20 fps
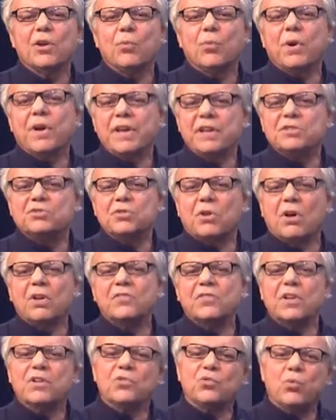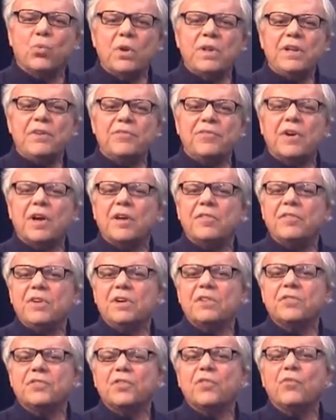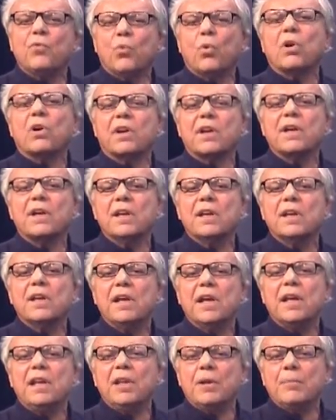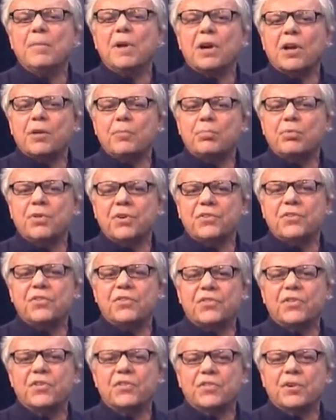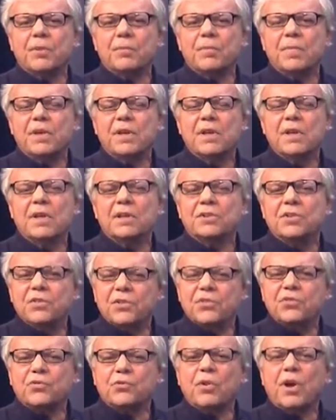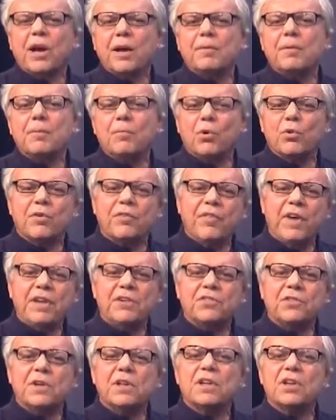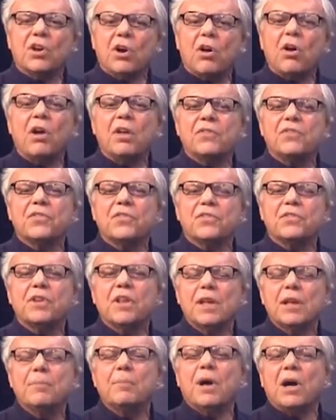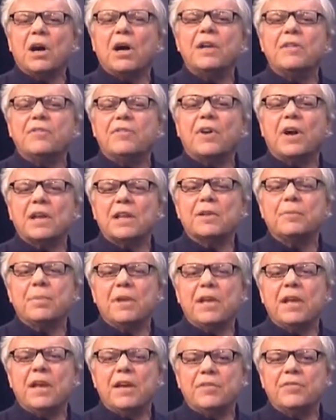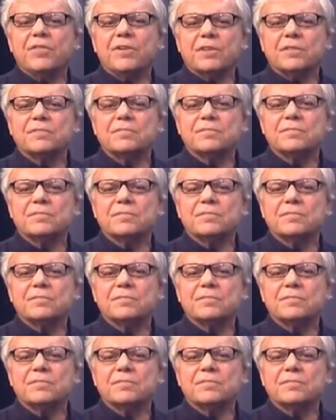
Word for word: where he draws on 25 years of work in the American prison system to describe the motivation and causes behind violent behavior.